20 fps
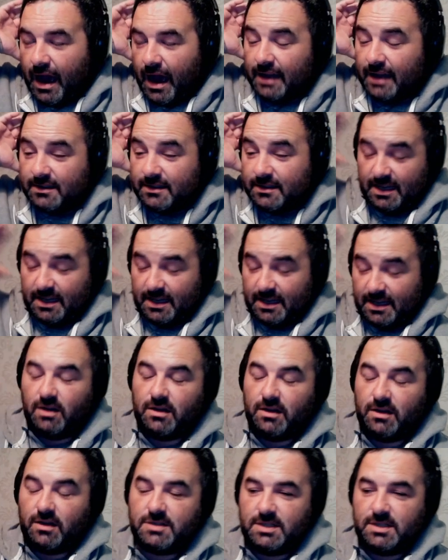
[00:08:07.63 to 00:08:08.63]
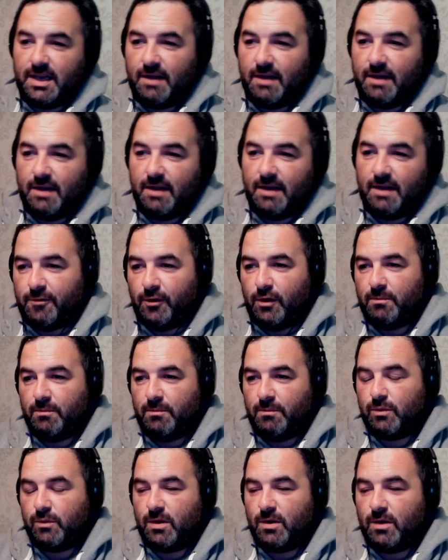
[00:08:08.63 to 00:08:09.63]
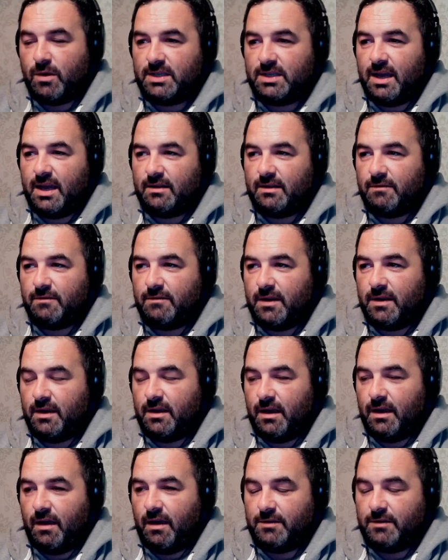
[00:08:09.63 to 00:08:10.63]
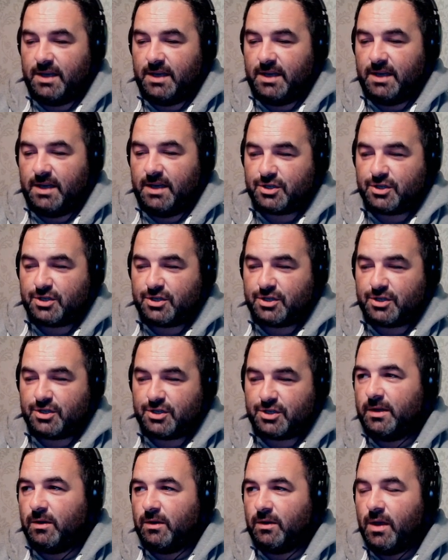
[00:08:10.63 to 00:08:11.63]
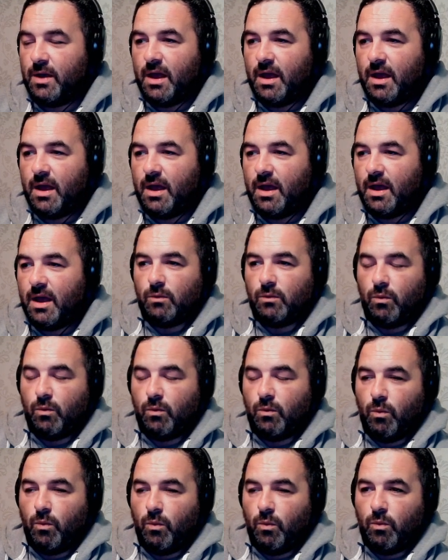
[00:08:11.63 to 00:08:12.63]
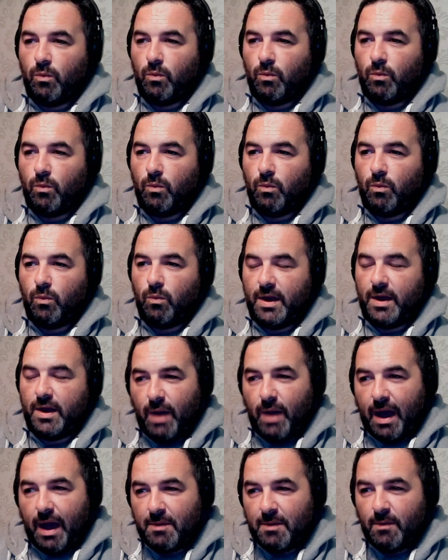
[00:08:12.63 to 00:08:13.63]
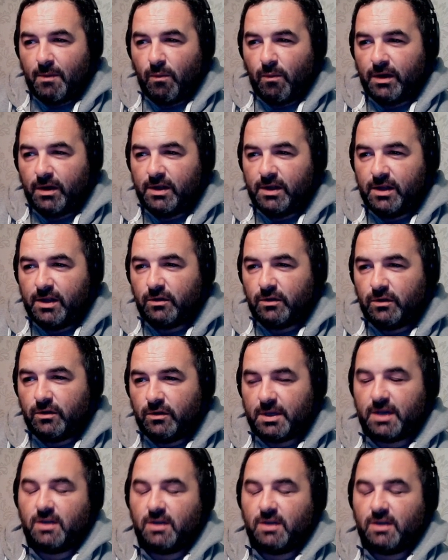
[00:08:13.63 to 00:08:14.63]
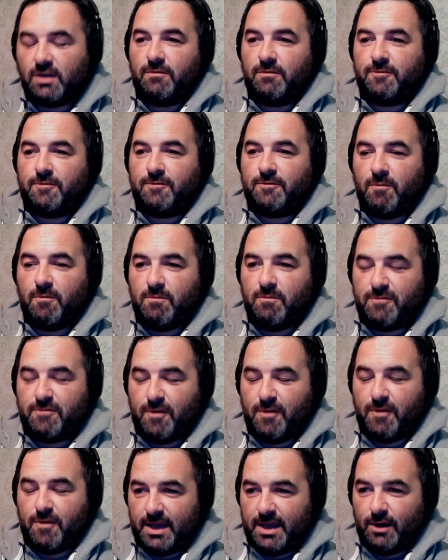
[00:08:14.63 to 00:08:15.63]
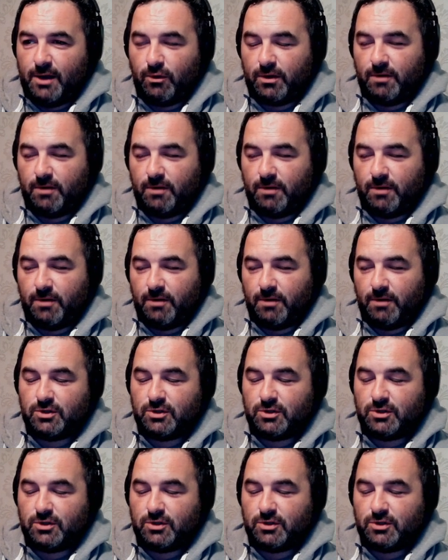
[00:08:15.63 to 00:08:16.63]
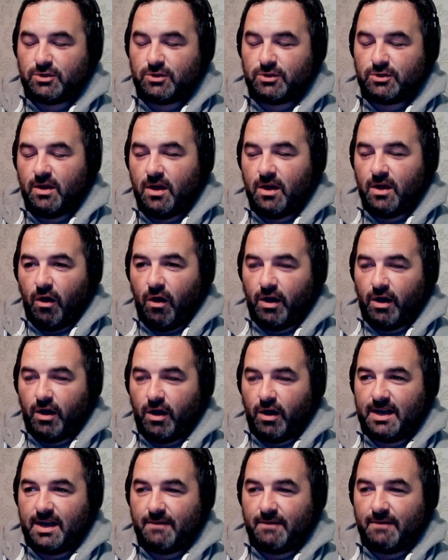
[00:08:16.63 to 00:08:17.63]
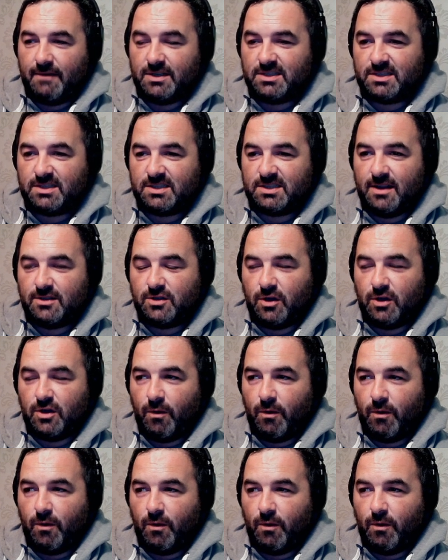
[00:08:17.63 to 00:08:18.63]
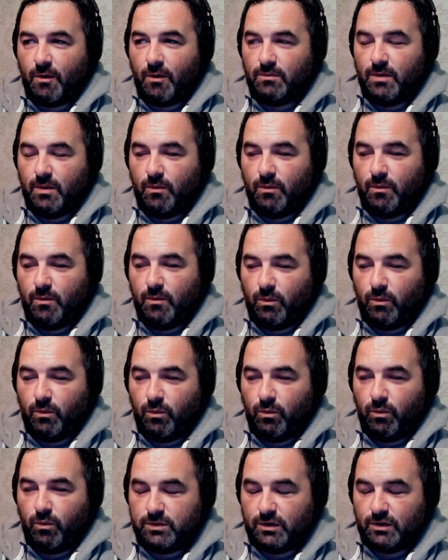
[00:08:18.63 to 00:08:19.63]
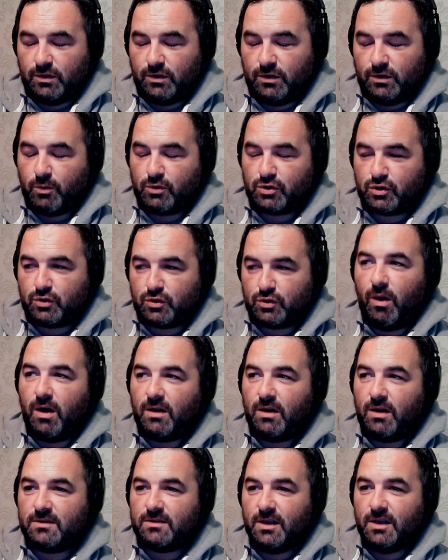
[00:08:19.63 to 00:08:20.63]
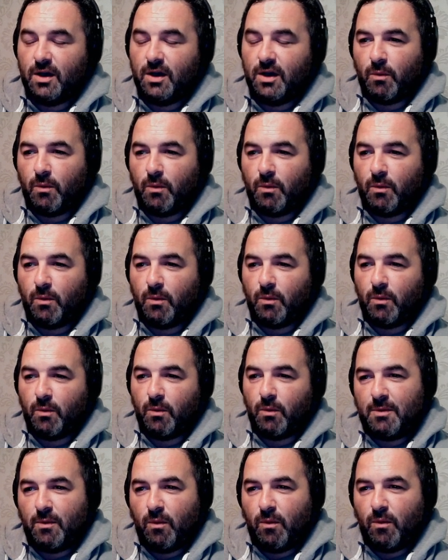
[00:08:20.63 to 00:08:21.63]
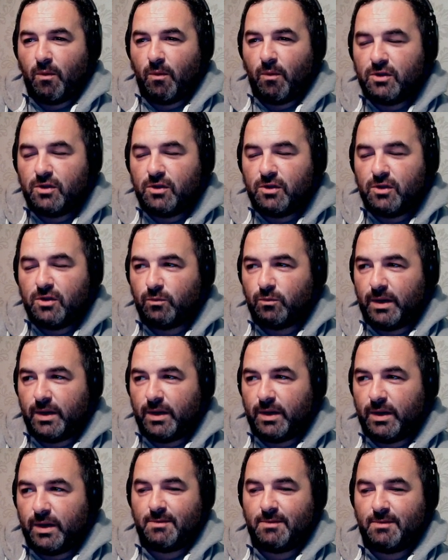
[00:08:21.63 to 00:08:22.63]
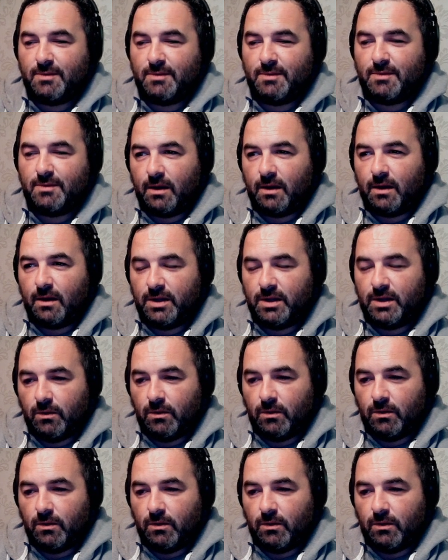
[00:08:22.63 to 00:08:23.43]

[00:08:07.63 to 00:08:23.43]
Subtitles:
And Sessegnon, obviously, from Fulham towards the end of the English transfer window. Were you happy with what he done? Because for me, looking from the outside in, I'd still have concerns over what the Spurs squad. But were you happy with what he done when it came to the end of that window?